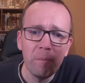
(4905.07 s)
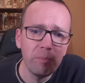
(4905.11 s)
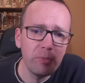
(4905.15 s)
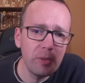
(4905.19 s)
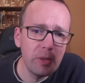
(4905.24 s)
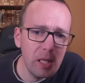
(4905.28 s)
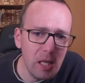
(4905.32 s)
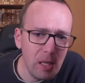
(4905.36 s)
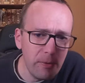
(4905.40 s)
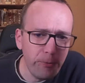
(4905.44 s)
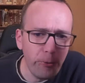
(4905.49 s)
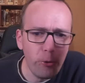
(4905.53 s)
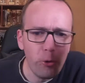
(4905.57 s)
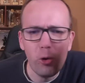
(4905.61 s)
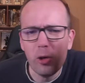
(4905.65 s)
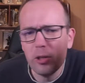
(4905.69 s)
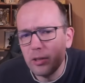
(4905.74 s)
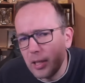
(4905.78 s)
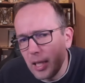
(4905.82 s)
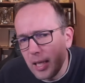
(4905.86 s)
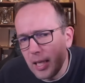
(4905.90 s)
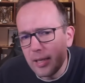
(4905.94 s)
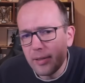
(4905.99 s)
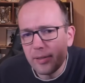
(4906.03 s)
d4,
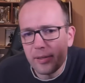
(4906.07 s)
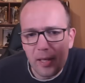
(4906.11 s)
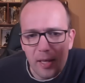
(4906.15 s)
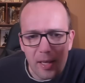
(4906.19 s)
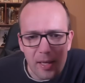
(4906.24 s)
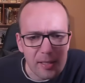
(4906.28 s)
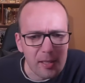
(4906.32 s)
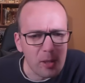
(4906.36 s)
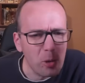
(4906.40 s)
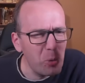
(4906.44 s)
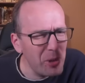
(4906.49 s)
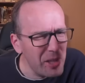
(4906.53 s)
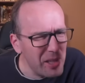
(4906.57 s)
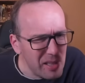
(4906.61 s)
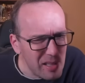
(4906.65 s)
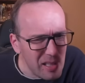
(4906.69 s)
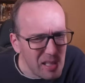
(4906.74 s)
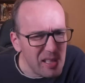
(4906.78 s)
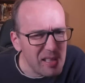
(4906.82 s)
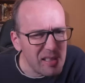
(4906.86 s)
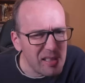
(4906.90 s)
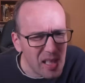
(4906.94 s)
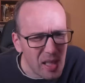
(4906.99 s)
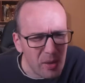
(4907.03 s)
d6, queen
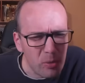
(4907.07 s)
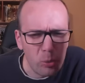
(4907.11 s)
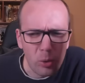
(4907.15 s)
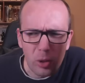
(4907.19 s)
d7?